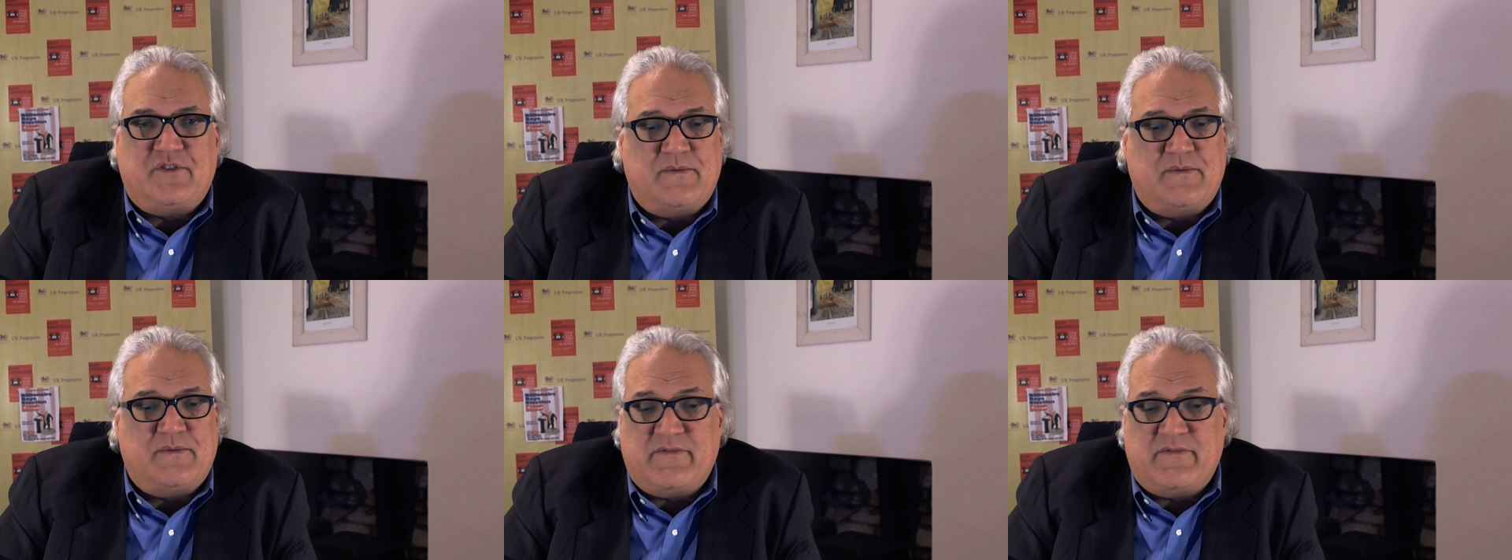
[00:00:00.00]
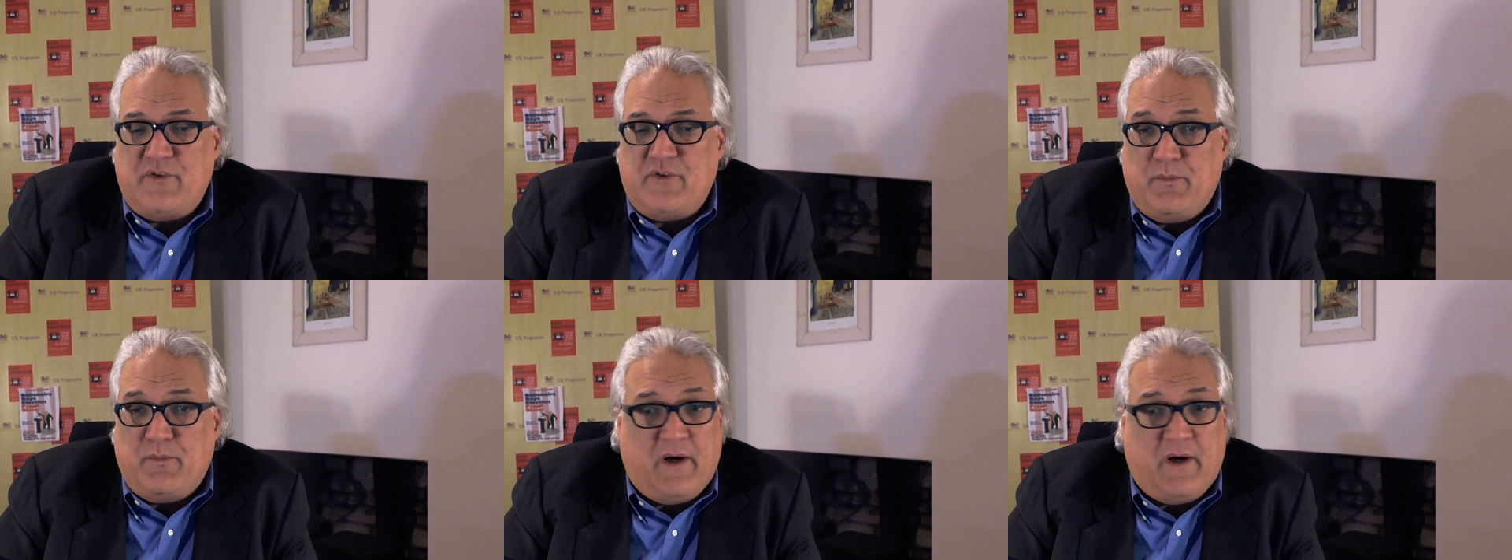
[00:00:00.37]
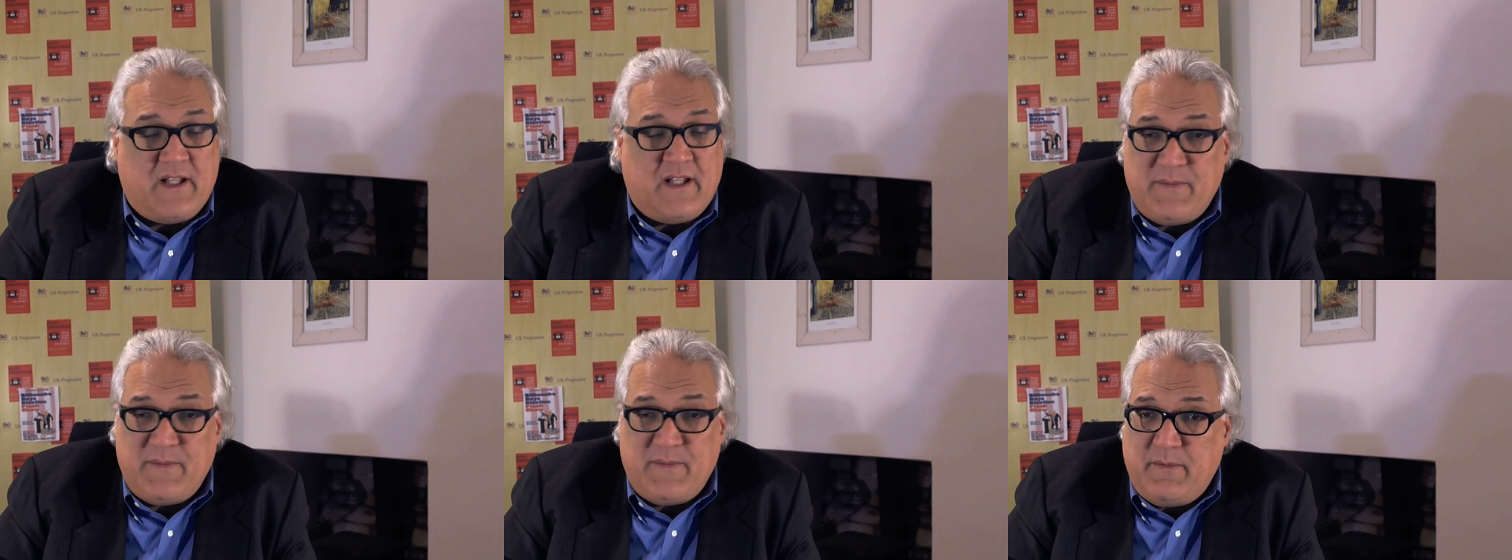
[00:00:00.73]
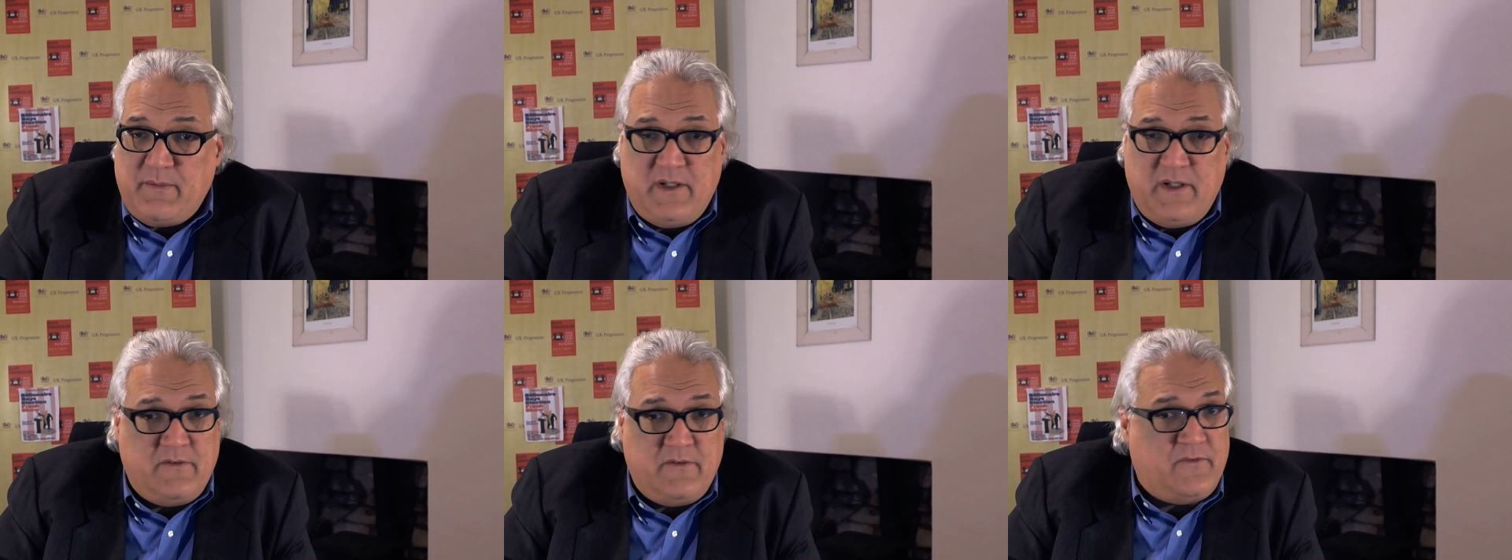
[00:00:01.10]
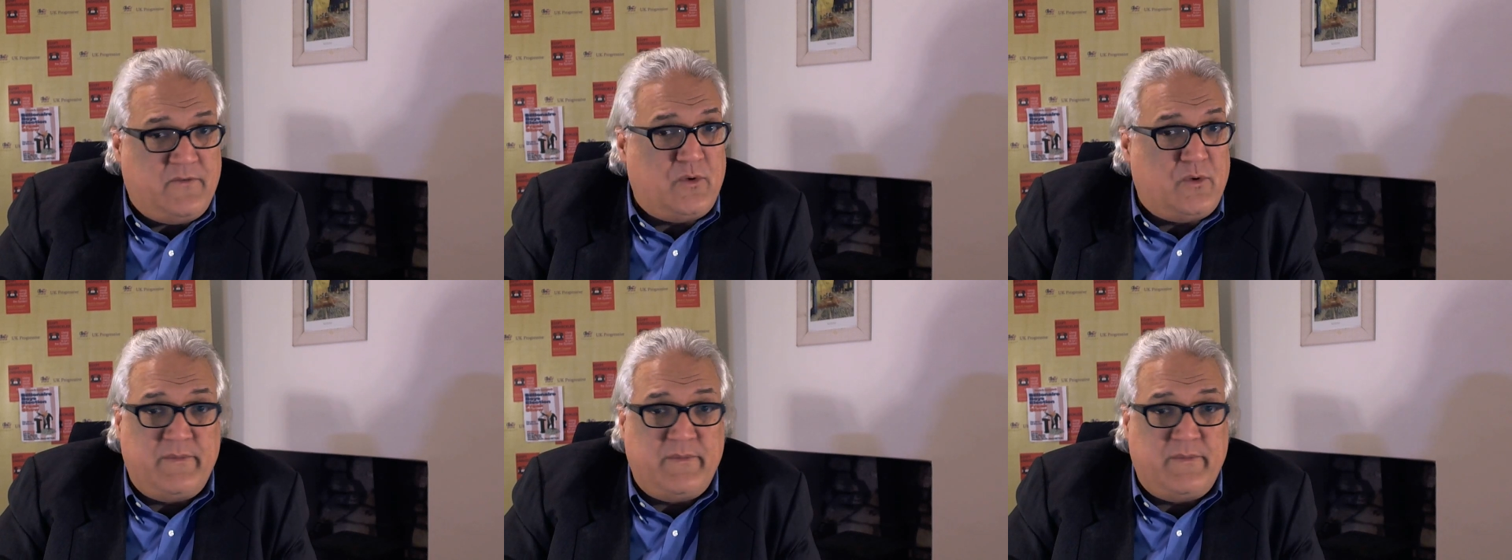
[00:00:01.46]
terms of a new parliament being
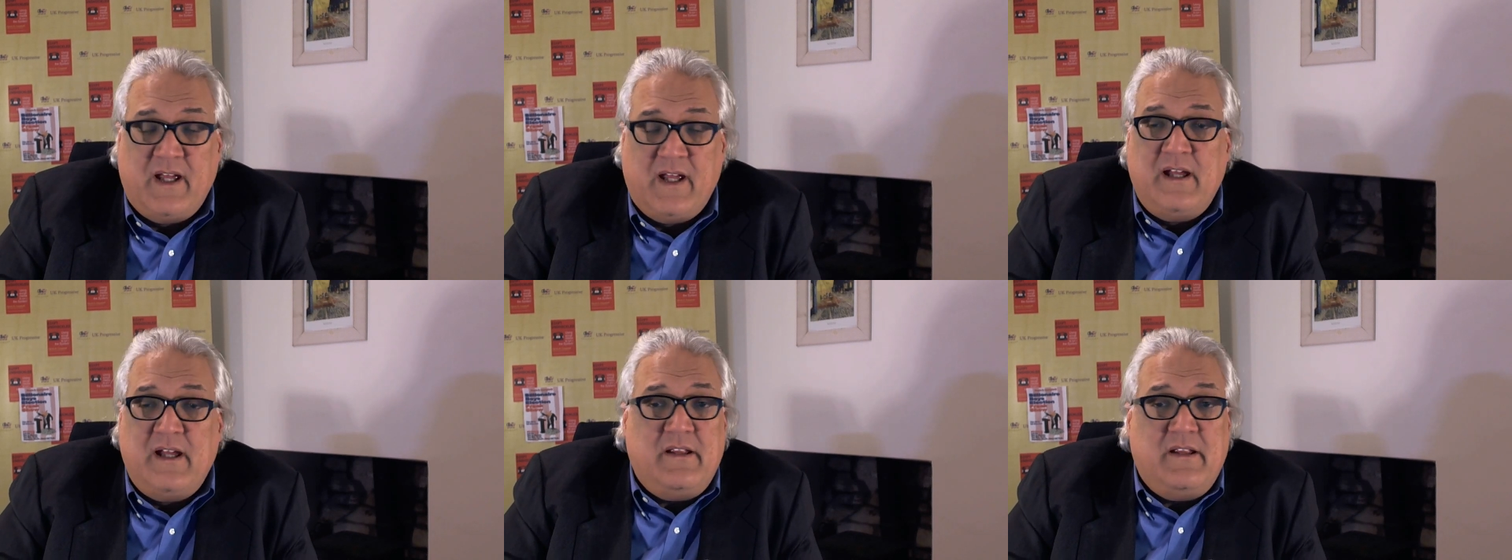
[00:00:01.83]
formed,